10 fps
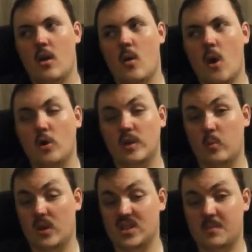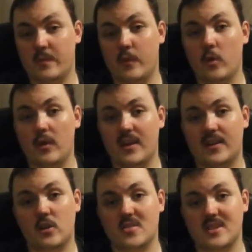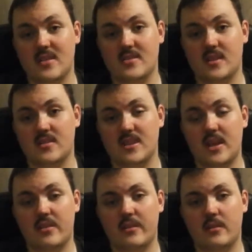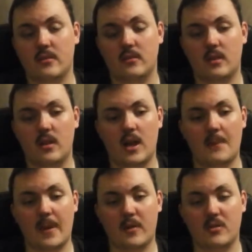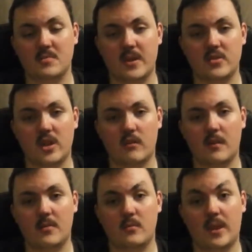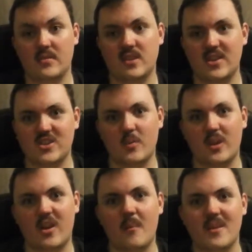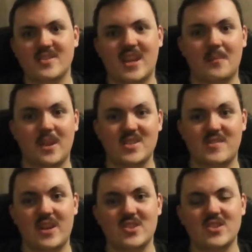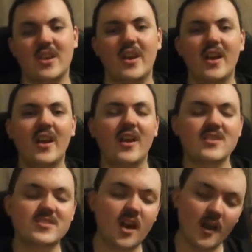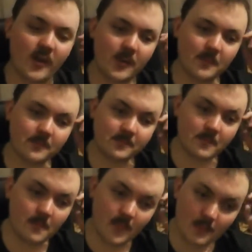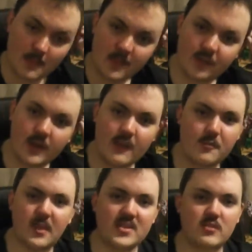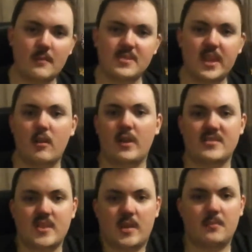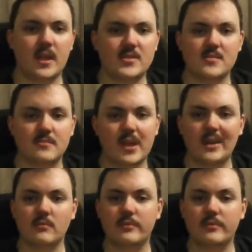only once before, and I'd lost that in sudden death, back when I was playing Dino Rabbit, and that's actually when I got my second place finish. So, maybe if I ever play Scraps again, I'll get second place. Yay.